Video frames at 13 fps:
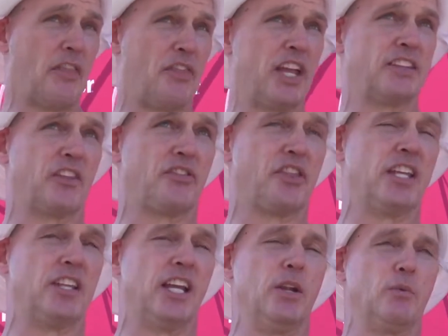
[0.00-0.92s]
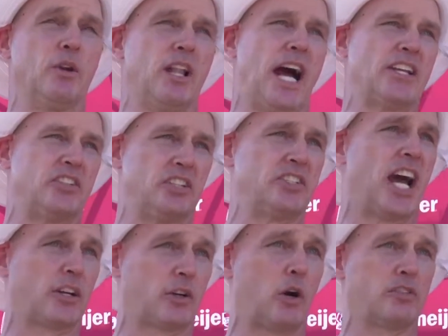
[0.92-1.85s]
I think the thing that he realizes, he's
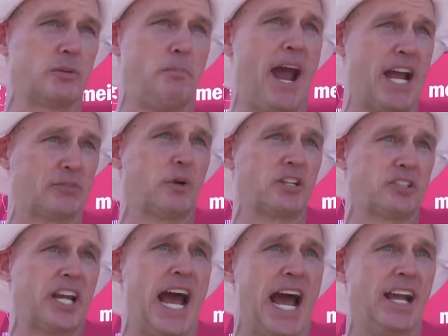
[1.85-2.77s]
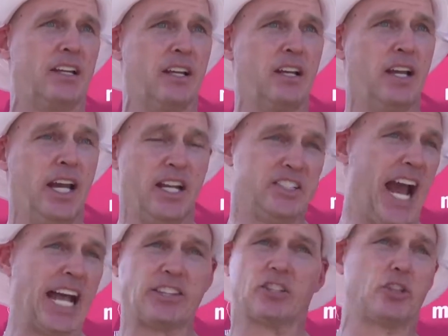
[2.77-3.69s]
got to grow as a pass rush guy, and he's
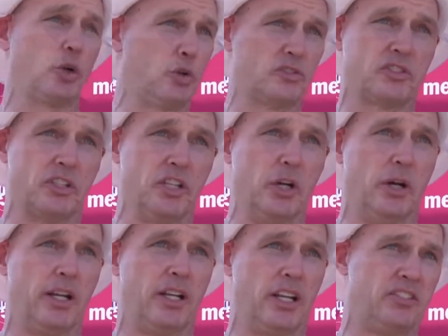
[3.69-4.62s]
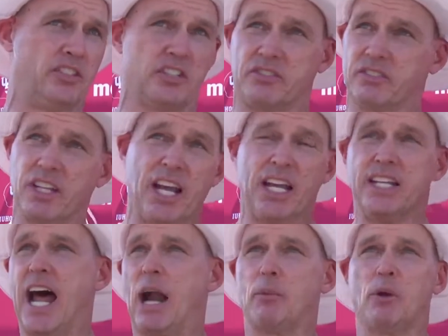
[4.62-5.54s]
got the tools to do it. He's just
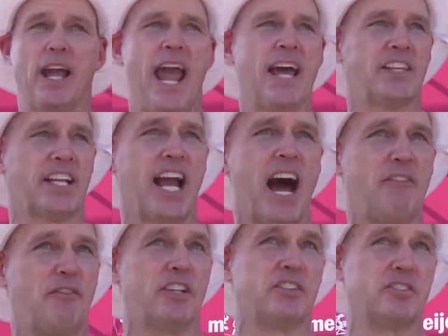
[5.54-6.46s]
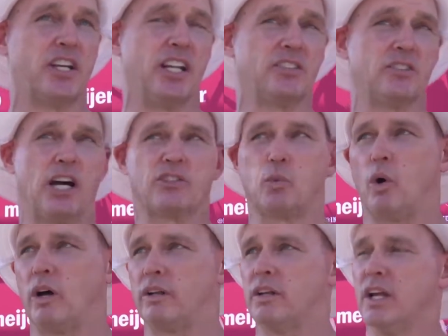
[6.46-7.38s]
not really had the confidence in it. So that's
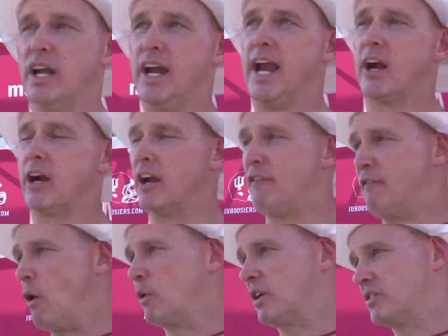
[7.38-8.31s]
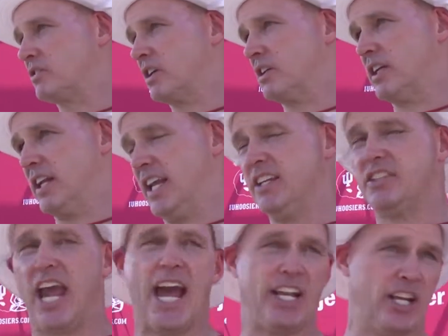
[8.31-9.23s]
one area of focus that he's
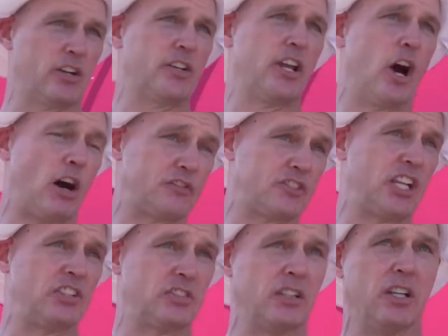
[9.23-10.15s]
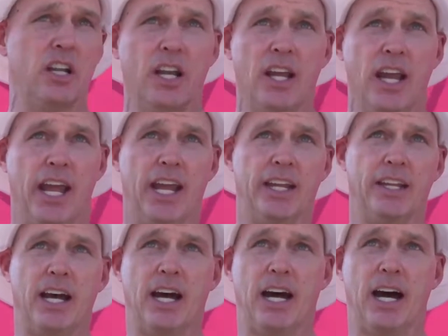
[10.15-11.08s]
had here in the offseason, and
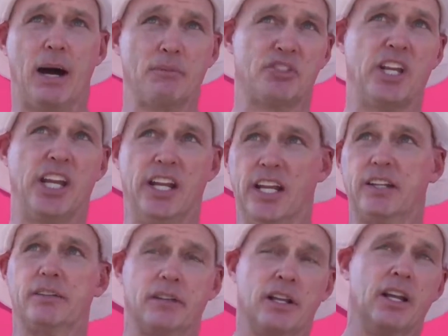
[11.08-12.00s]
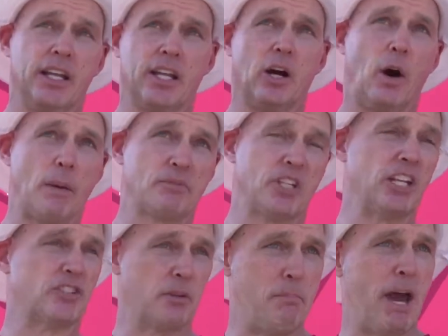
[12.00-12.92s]
I'm seeing it, you know, I'm
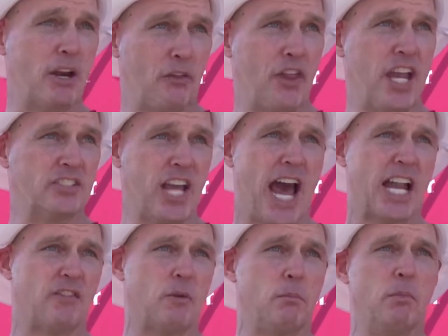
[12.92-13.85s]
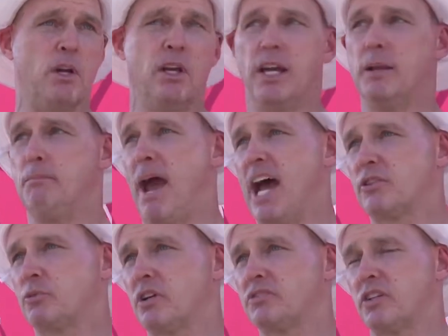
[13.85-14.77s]
seeing some better things out of him in
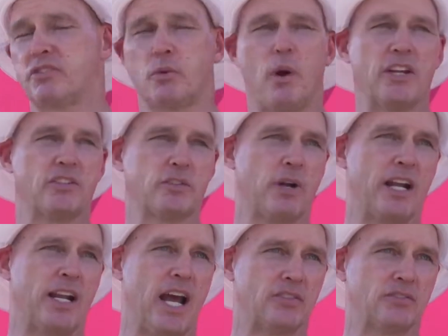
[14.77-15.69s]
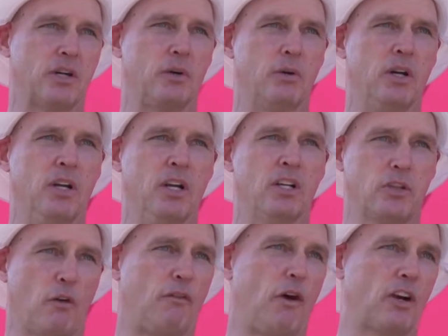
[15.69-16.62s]
pass rush situations right now. So
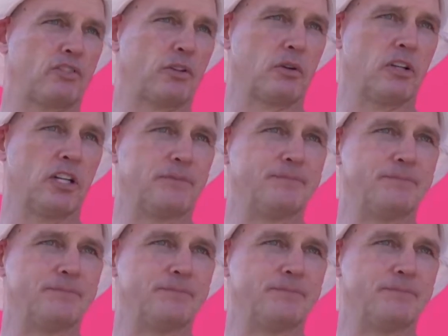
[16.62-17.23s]
far, so good.